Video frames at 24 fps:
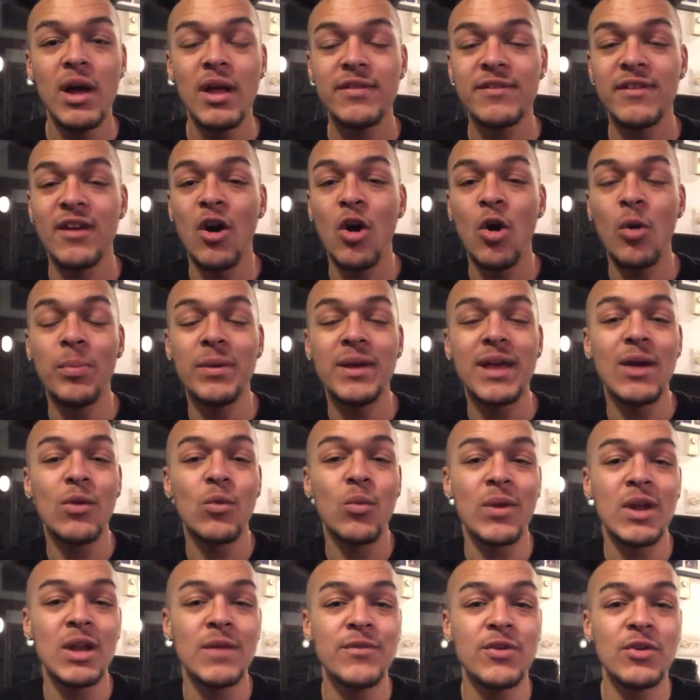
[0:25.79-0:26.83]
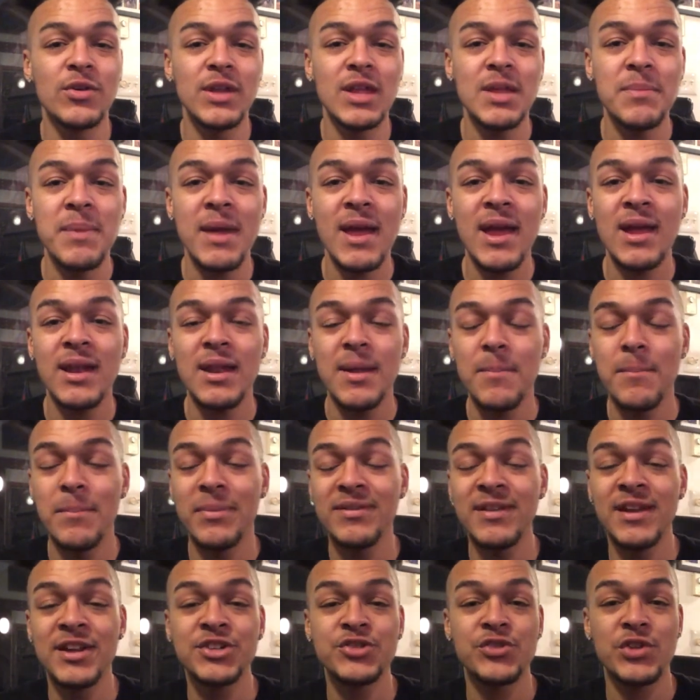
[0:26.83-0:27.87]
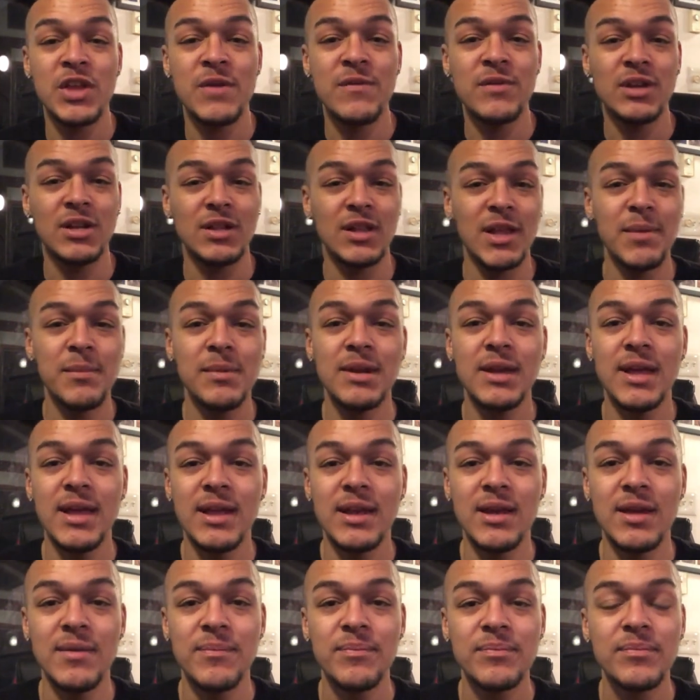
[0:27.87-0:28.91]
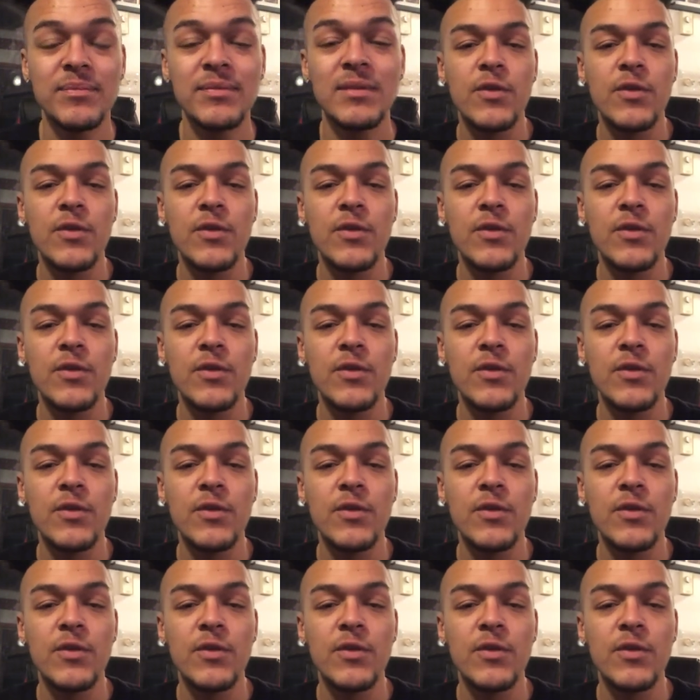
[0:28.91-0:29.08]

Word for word: to help get rid of your knee pain and potentially even eliminate it.